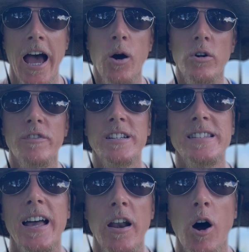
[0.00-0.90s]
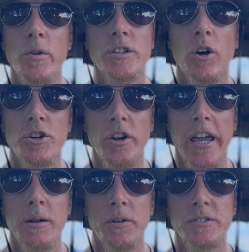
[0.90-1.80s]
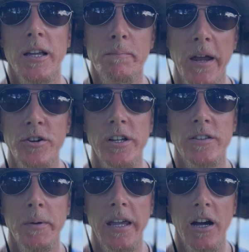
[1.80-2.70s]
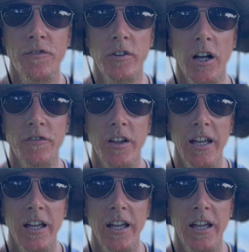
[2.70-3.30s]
However, it's not always larger animals like bears you have to be careful of.